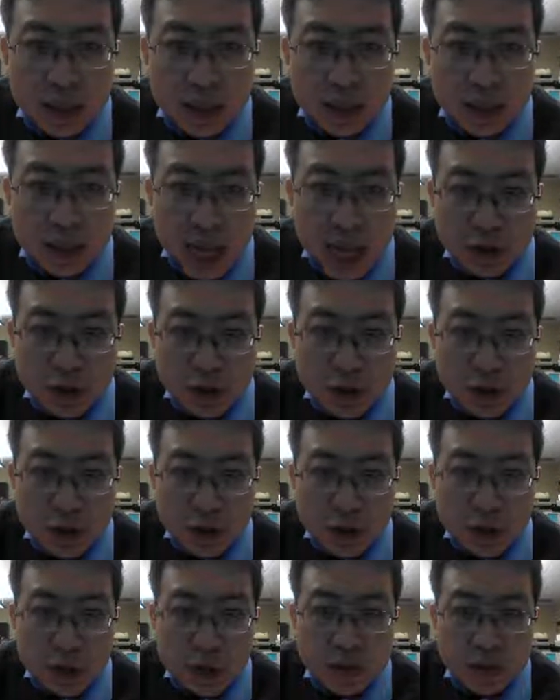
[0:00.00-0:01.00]
and then
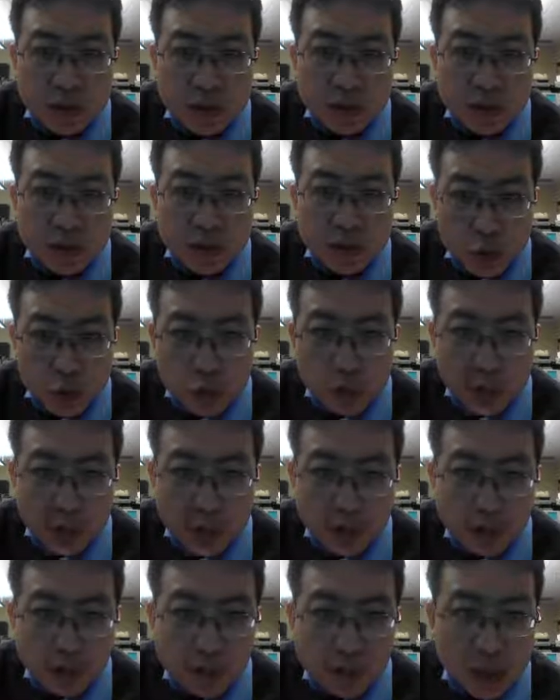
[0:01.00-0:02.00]
Catherine can produce
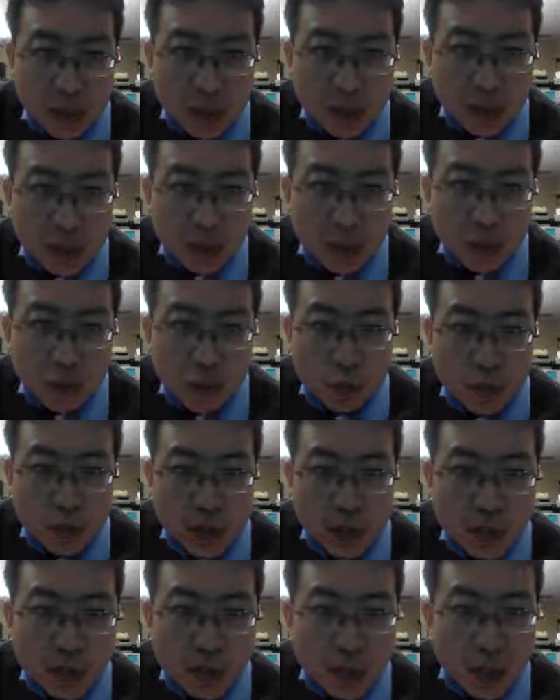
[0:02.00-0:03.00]
2 cake.
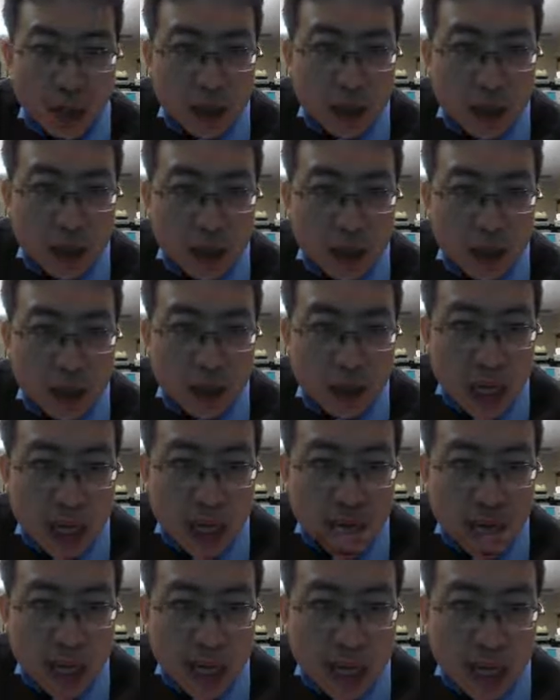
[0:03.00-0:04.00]
So Greg
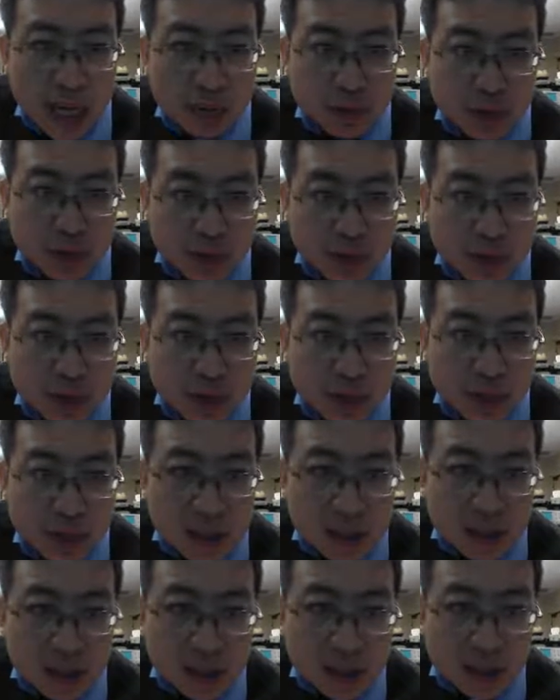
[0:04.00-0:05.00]
also have an absolute
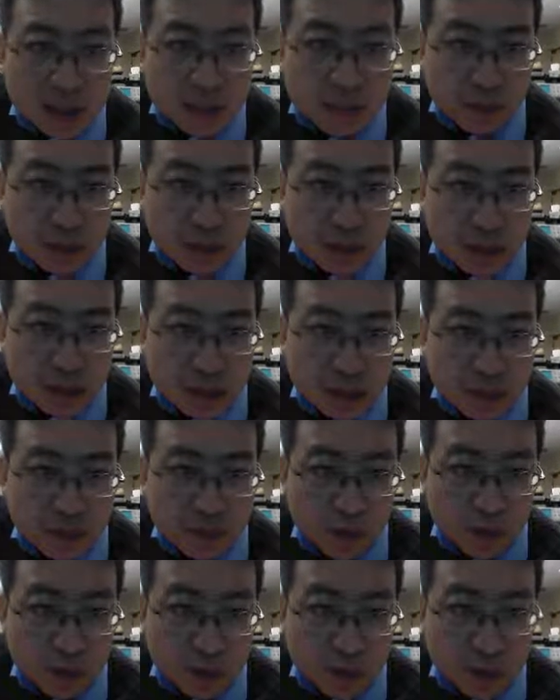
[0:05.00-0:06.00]
advantage in
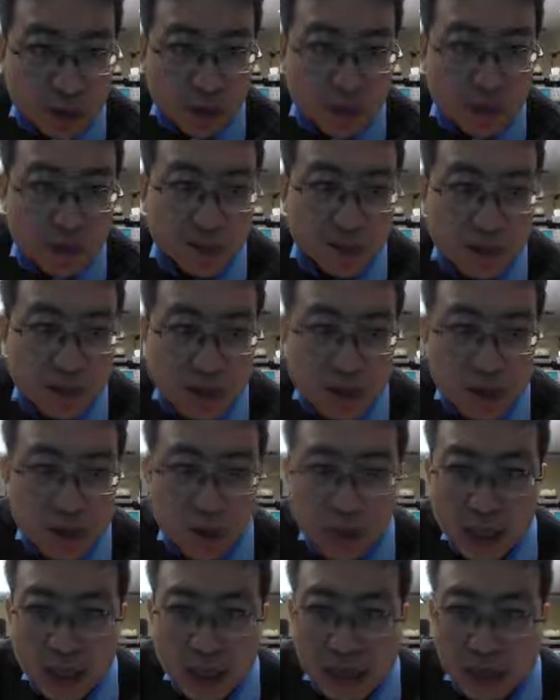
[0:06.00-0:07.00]
production for cake.
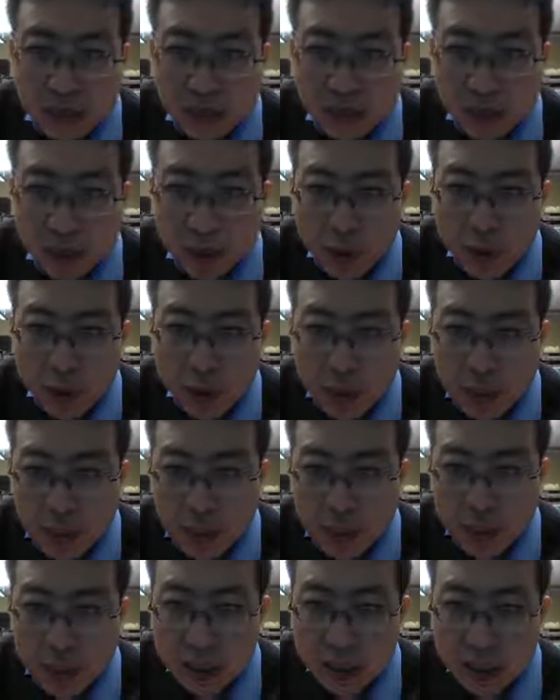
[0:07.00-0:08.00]
So the answer for
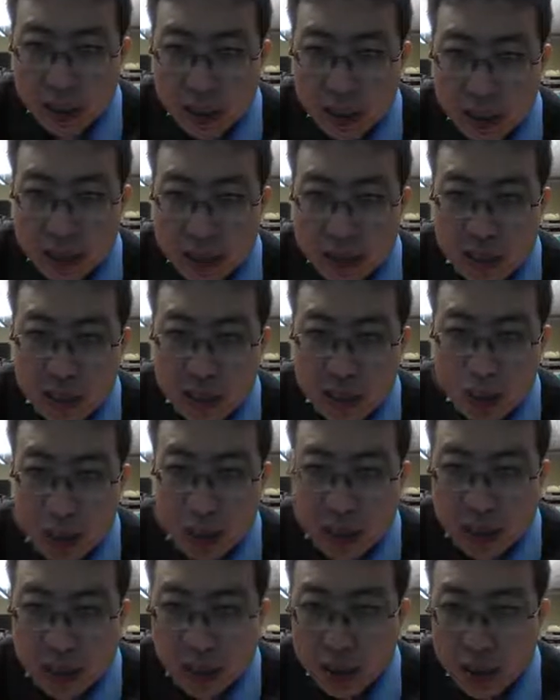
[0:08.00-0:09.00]
part E
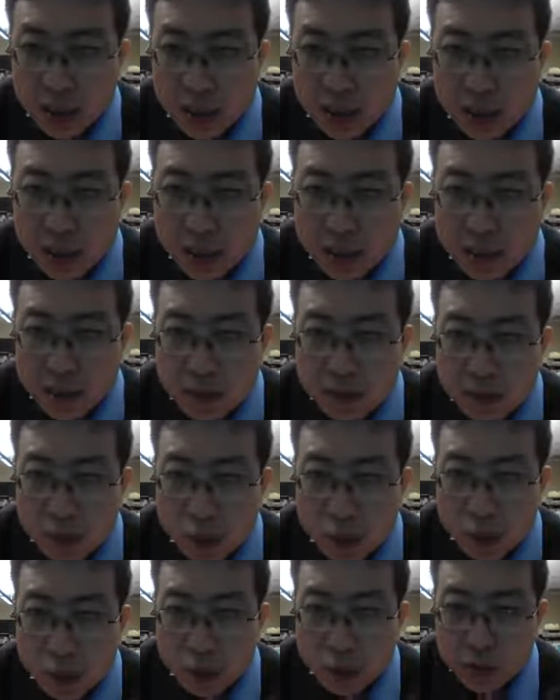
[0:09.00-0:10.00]
is that Greg
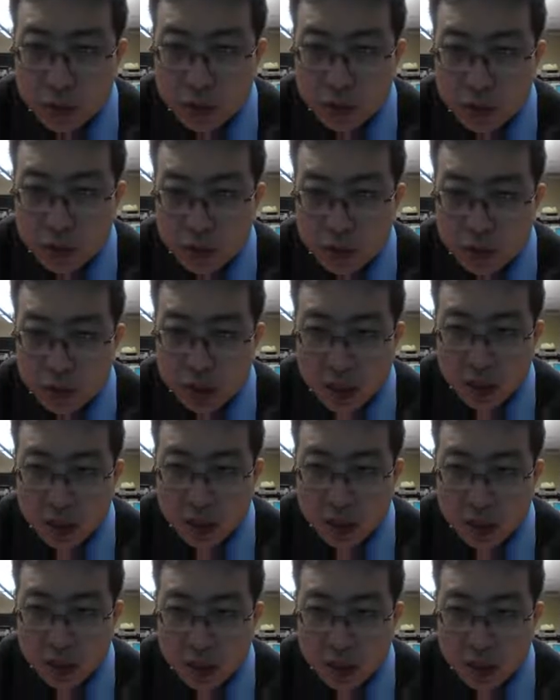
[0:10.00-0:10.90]
has both